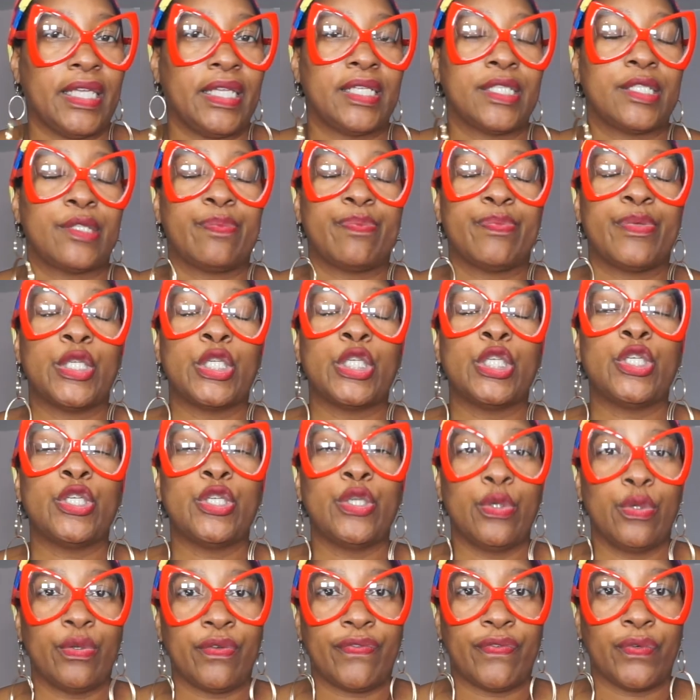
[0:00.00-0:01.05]
It is
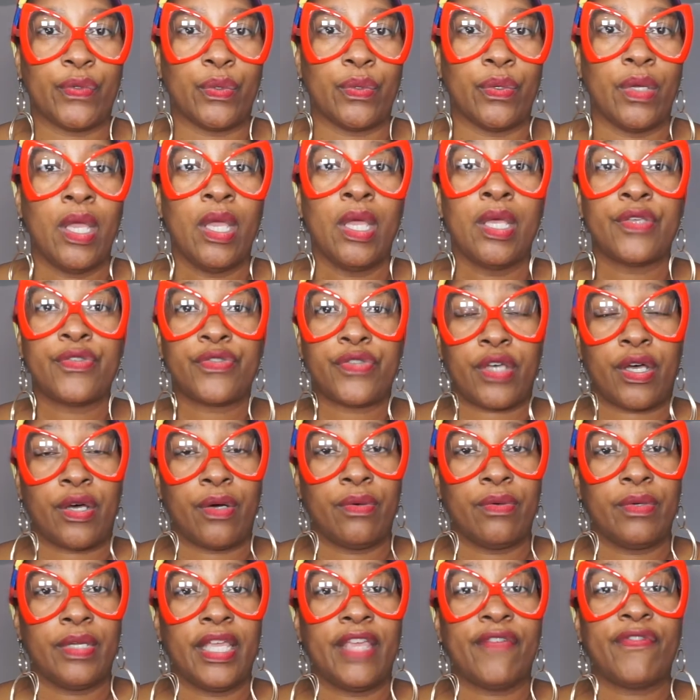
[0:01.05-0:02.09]
beautiful.
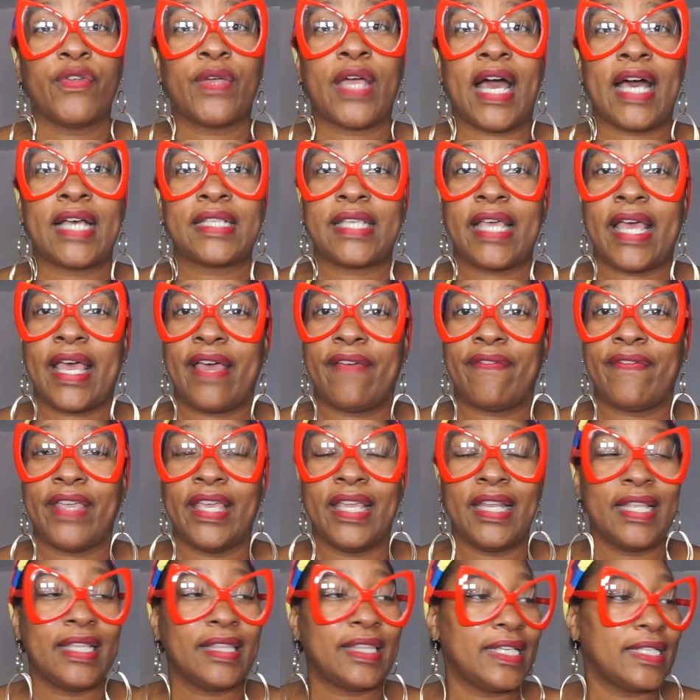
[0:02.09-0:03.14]
So if you guys have
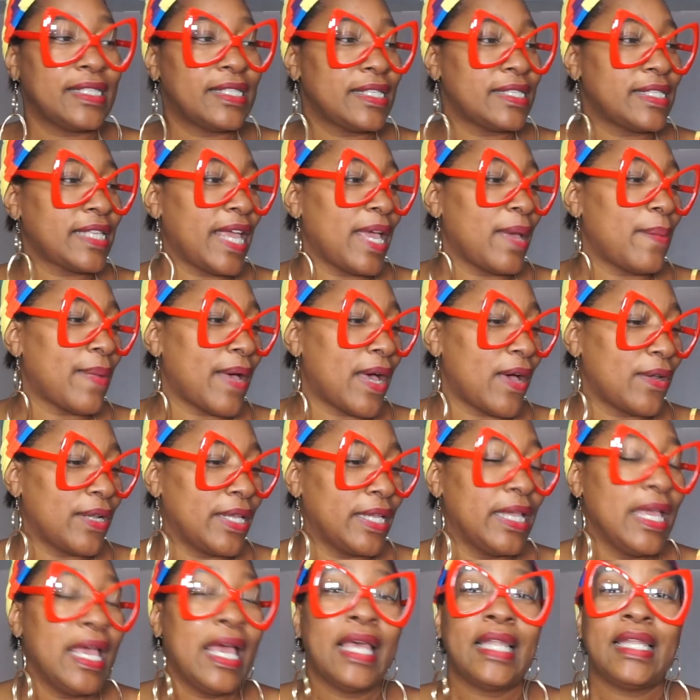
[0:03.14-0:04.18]
anything to say about
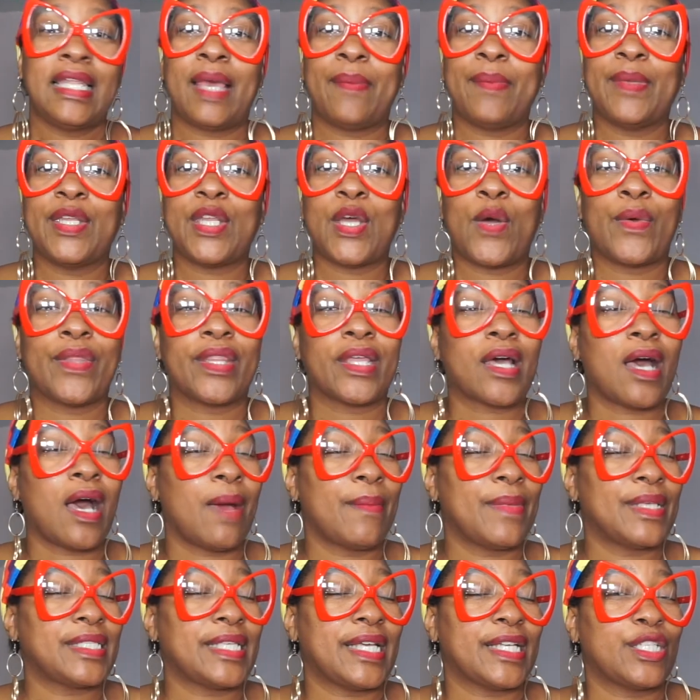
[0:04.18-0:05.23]
it, let me know in the
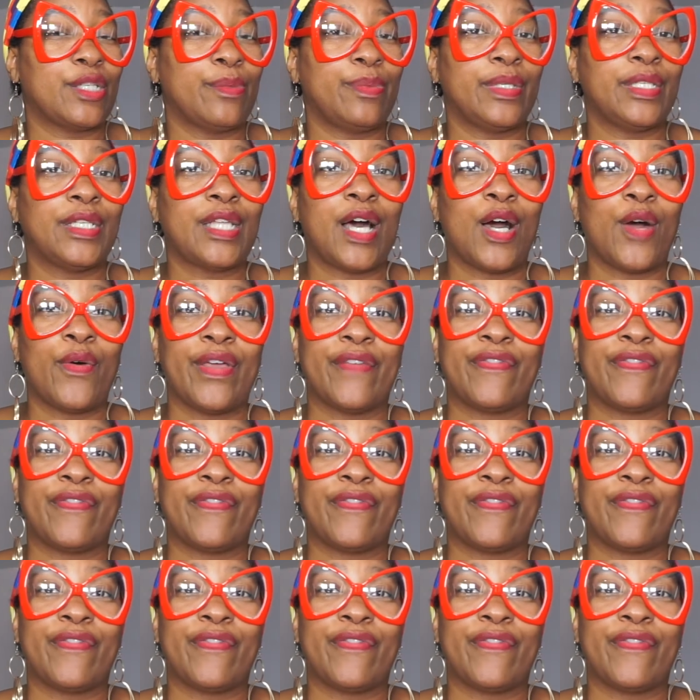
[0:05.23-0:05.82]
comment section below.